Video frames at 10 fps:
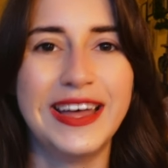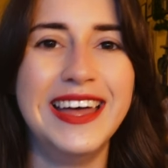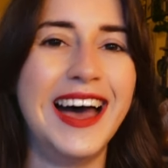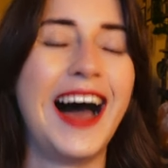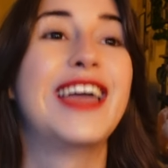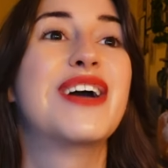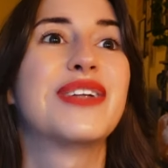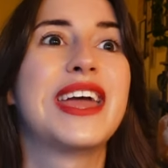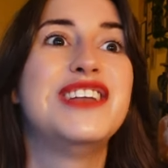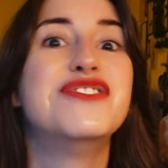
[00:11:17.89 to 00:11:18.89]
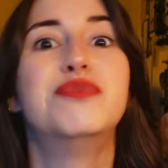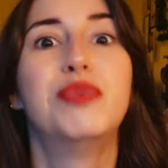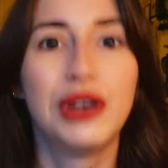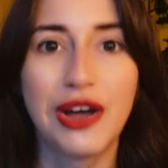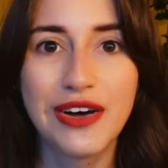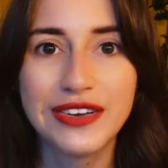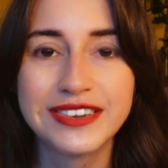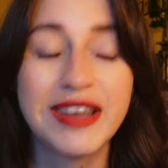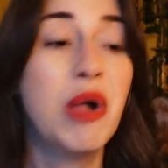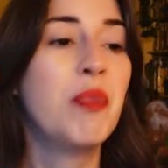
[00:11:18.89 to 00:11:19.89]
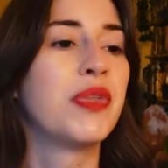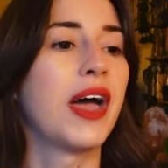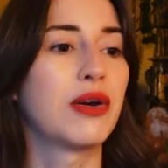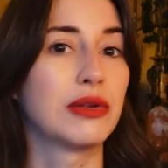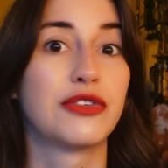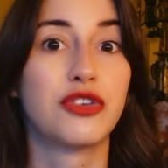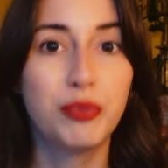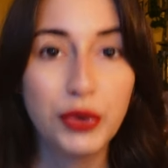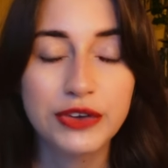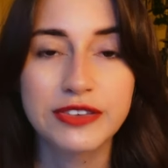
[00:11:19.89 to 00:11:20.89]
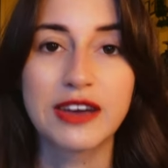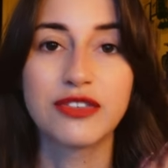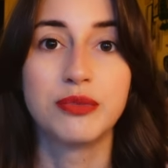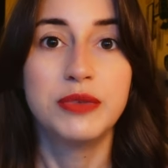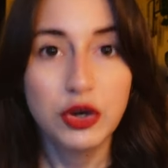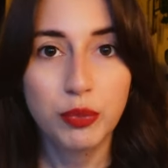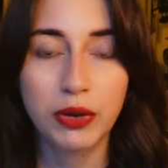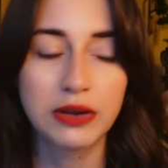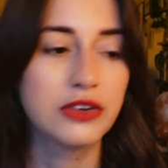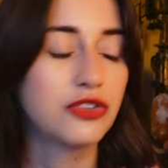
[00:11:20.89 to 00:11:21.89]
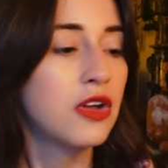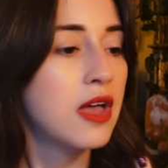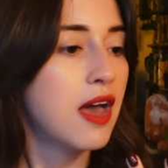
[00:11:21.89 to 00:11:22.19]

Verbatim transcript: I got a new plant, I got lots of books, I got some nail polish.